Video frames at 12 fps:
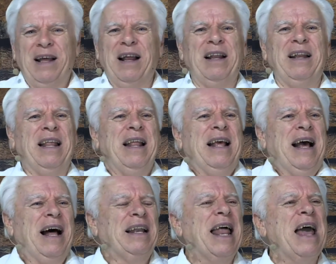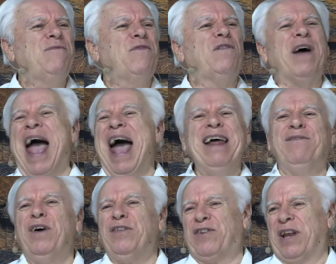a, a life of
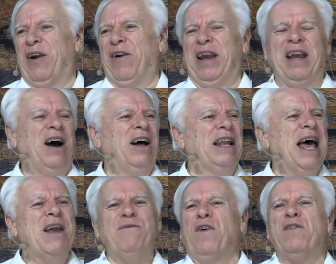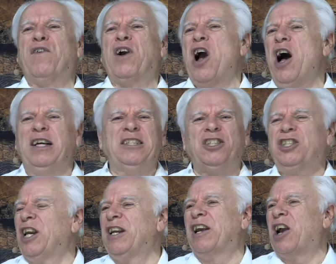adversary, a life of
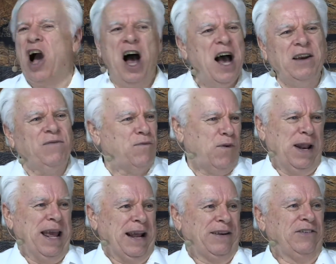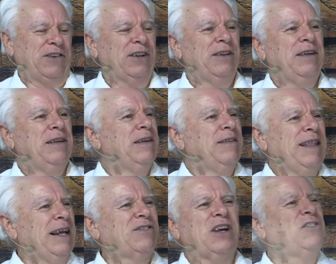constant conflict. That's